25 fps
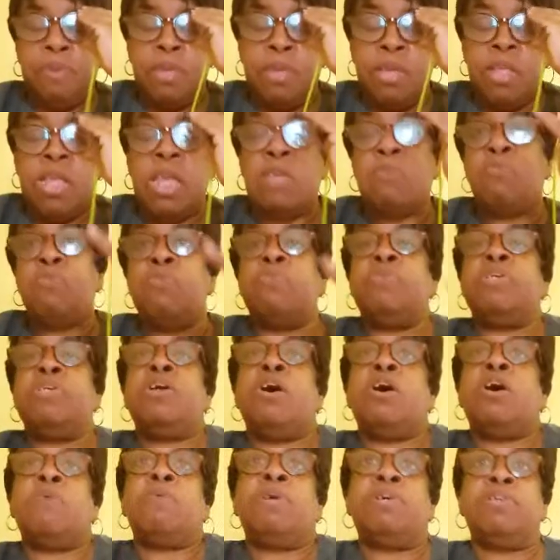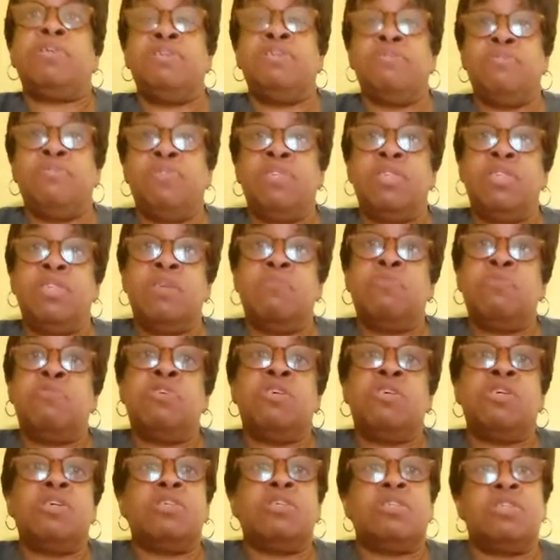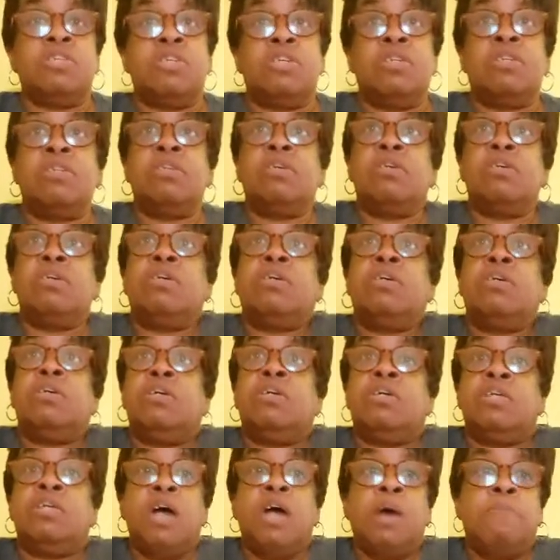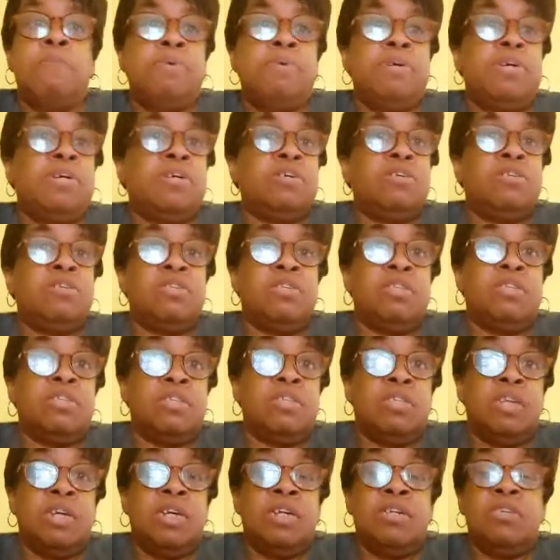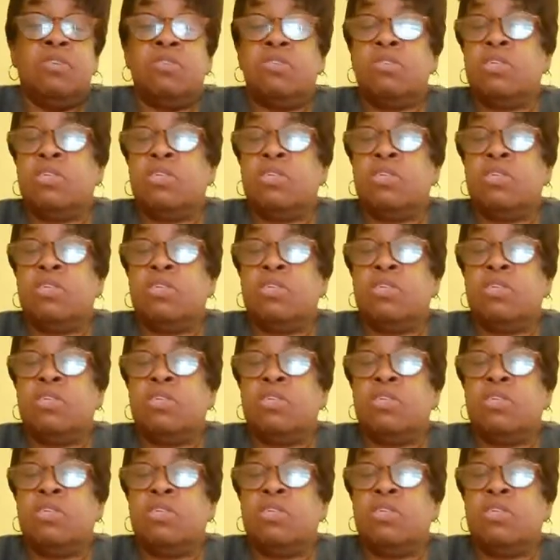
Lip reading: that's when we talk about different subjects and topics and things.